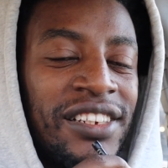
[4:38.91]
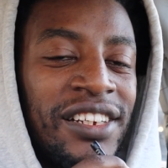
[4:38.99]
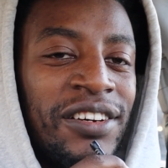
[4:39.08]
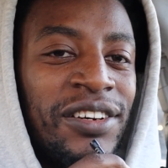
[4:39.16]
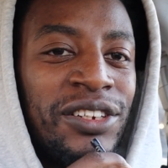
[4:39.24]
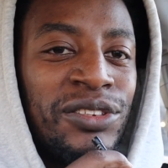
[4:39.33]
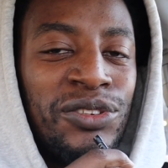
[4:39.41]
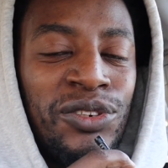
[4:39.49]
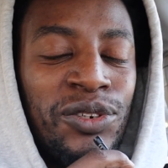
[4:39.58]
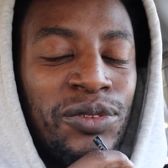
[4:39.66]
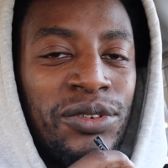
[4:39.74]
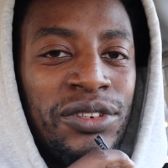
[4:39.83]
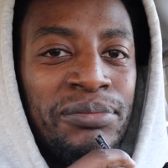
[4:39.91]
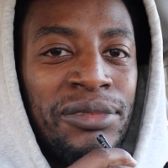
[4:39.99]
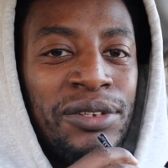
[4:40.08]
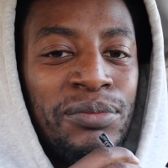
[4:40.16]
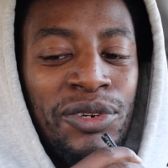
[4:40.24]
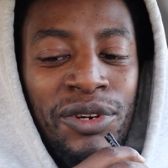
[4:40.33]
I wanted to know a
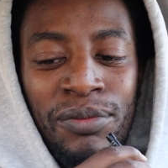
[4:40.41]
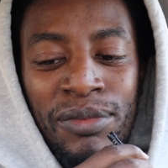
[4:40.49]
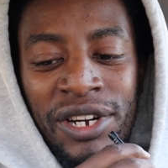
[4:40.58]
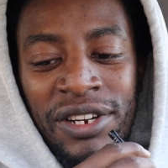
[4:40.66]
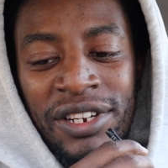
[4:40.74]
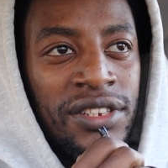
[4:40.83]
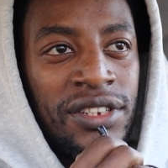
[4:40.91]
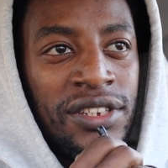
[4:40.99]
bit more about it.